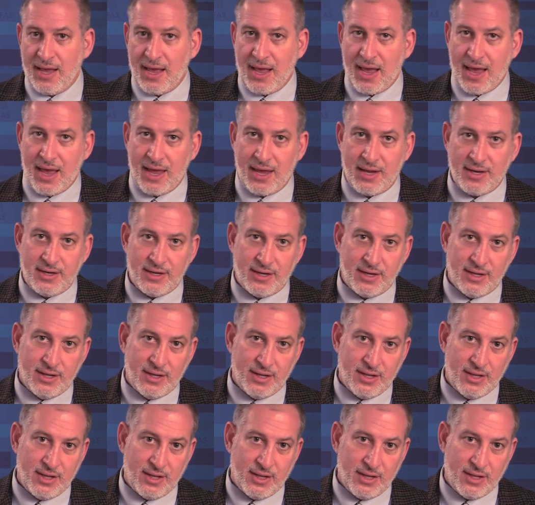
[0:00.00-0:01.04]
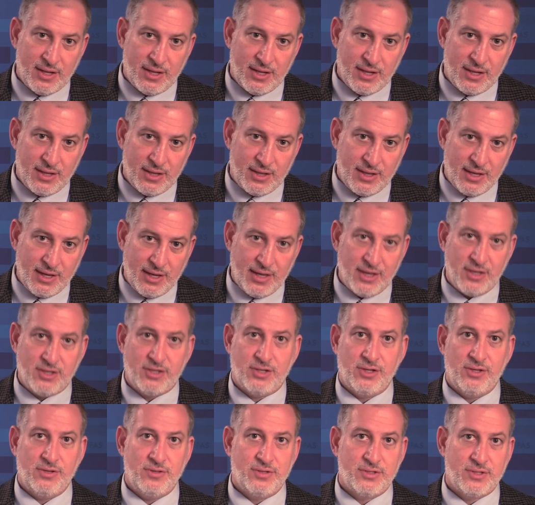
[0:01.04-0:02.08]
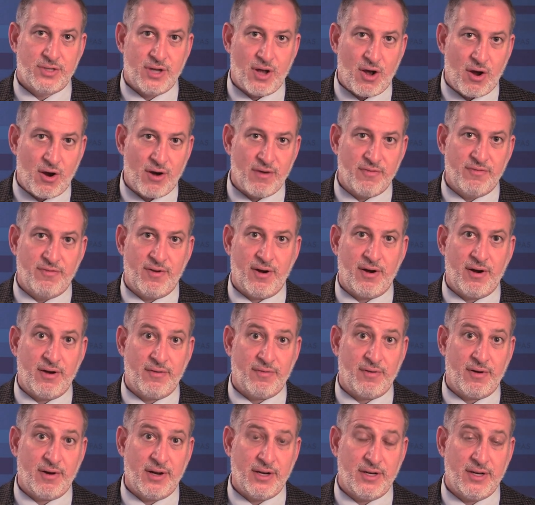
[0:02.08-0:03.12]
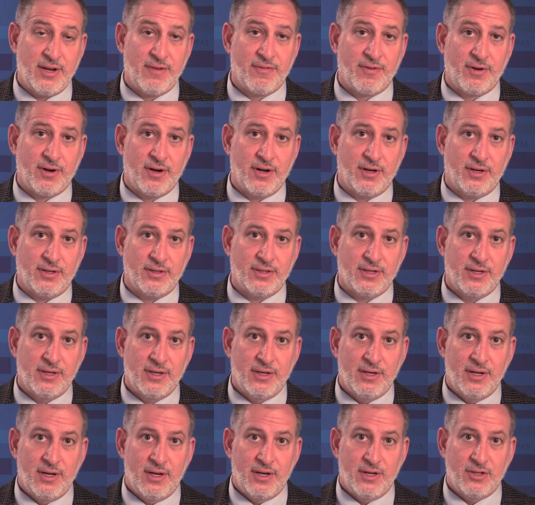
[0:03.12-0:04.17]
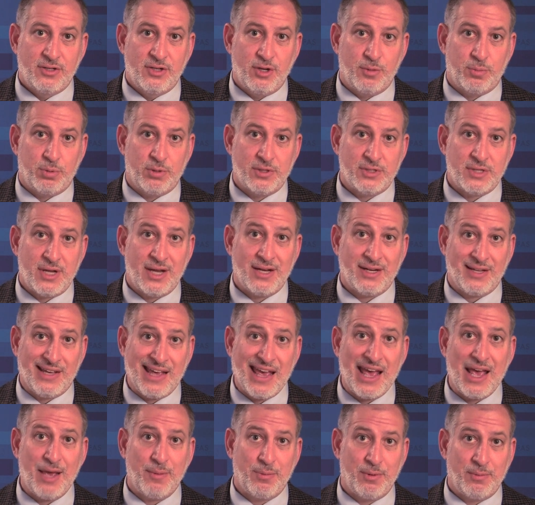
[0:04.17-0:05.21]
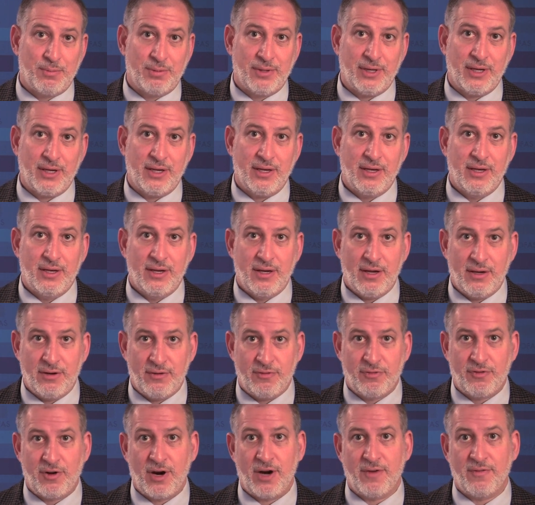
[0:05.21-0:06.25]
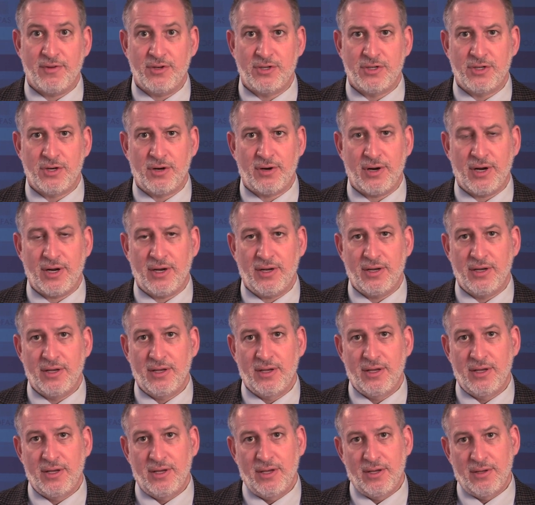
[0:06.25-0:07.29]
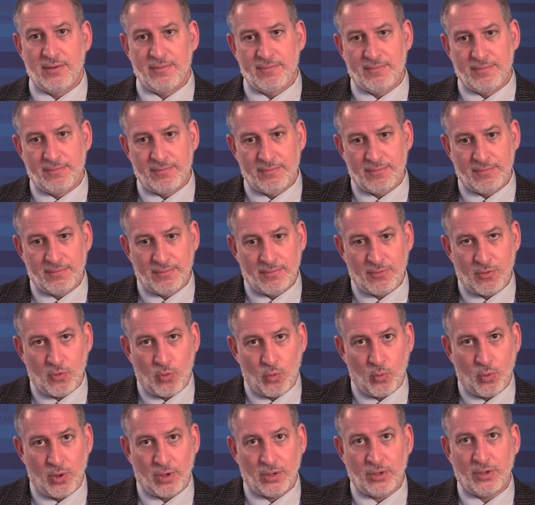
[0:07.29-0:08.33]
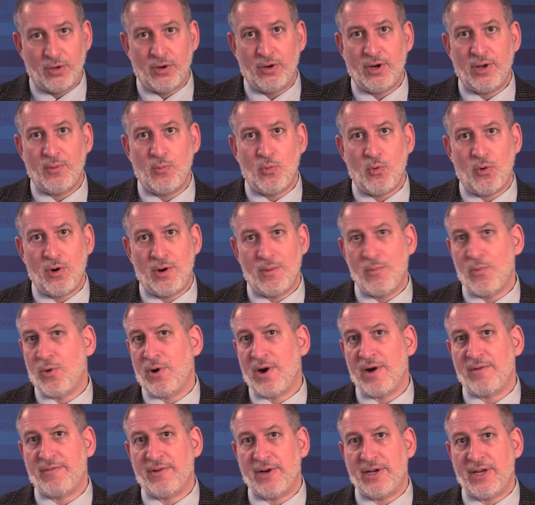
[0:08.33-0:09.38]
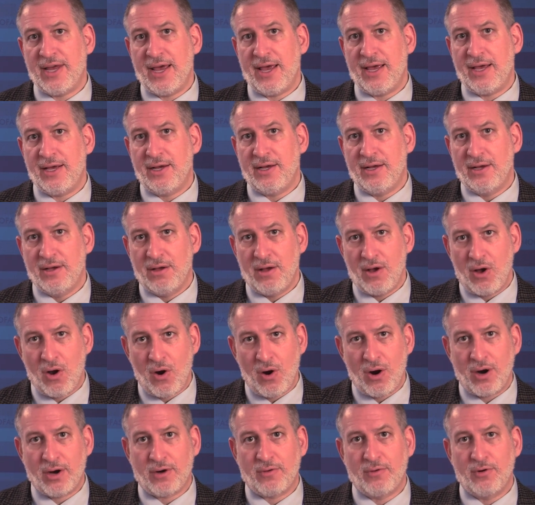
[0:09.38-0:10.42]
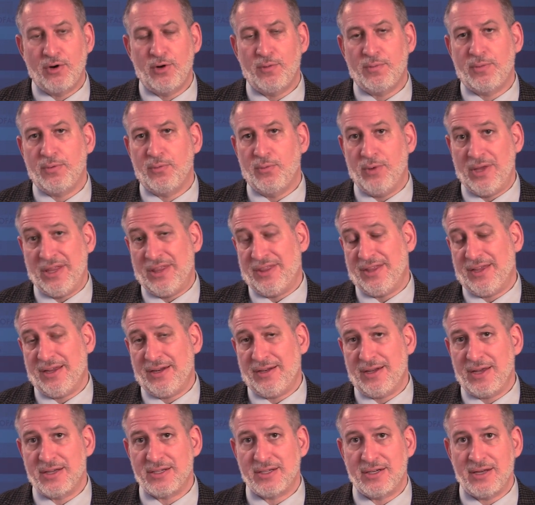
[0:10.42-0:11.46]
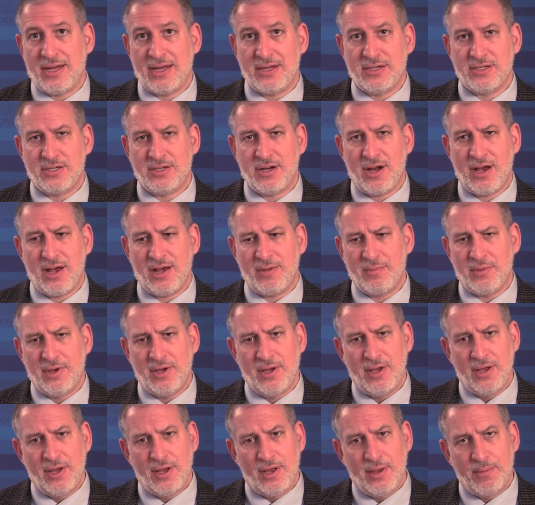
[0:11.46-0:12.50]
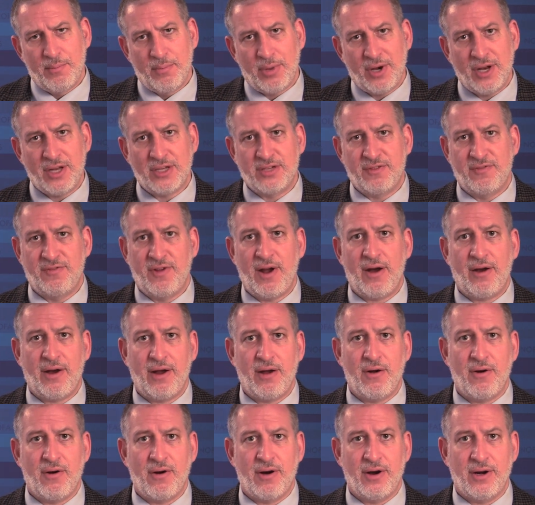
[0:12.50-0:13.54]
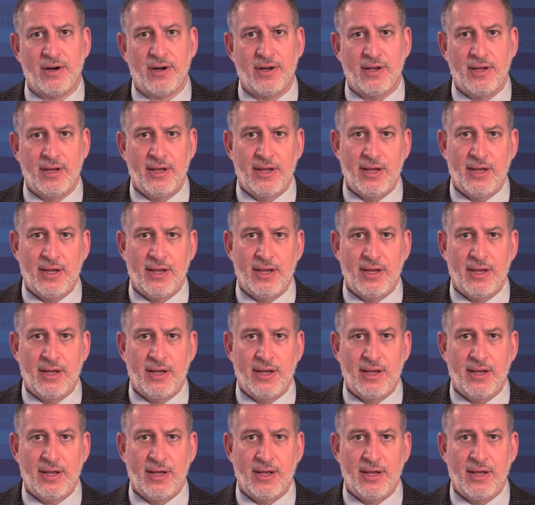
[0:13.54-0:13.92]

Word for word: And the issues are very, very difficult to present capably in front of a jury. We're learning more and more every day. Our group, we think, does a nice job, but it's very hard.